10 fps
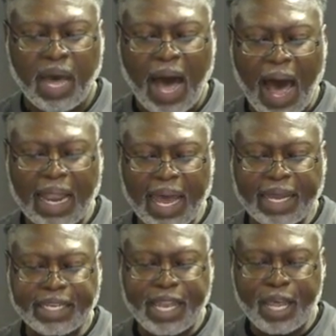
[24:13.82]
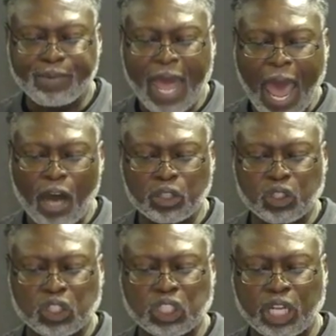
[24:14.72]
I lay me down
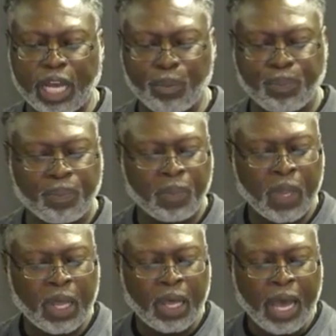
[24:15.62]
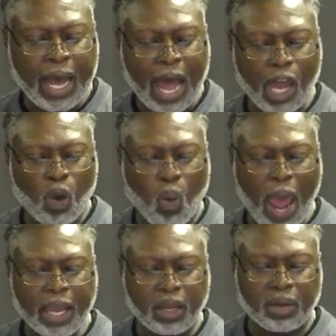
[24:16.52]
to sleep, and I
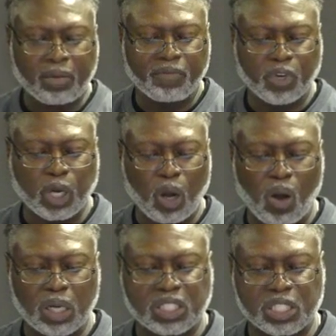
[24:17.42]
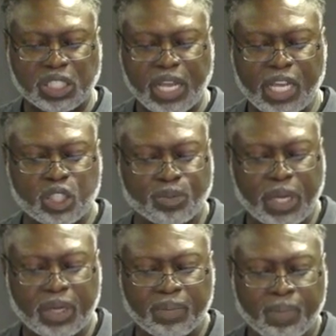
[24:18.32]
awake for the Lord sustains me.
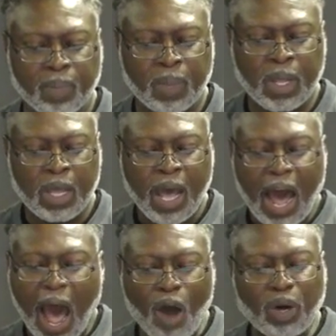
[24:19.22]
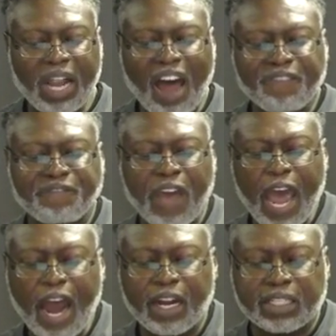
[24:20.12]
Yes, Lord. I will not
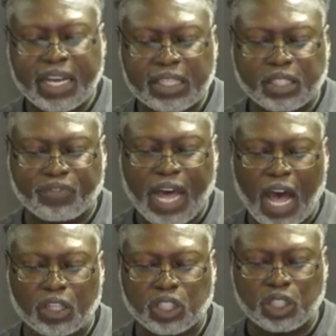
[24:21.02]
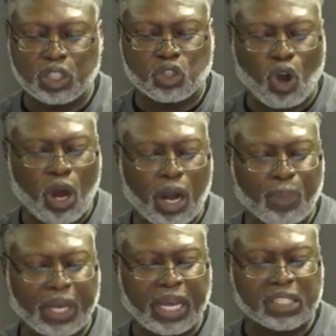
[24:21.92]
fear the tens of thousands that's drawn
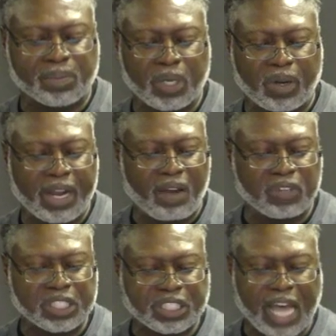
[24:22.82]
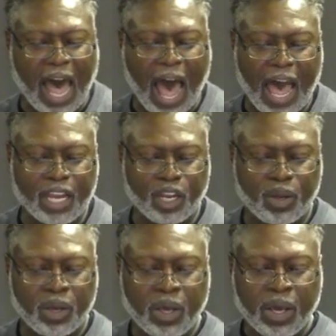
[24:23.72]
up against me Come on every side. Yes,
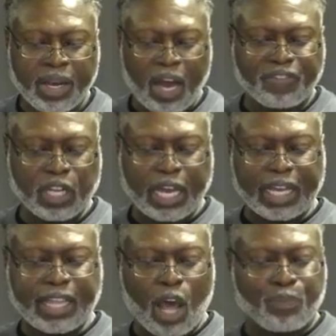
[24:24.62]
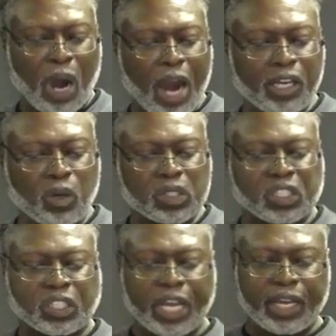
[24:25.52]
now, if you look at that part, you will
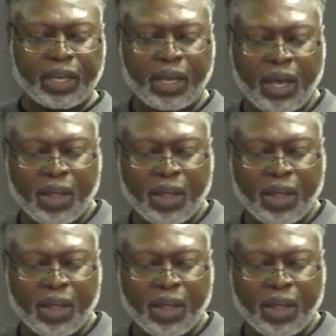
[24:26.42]
see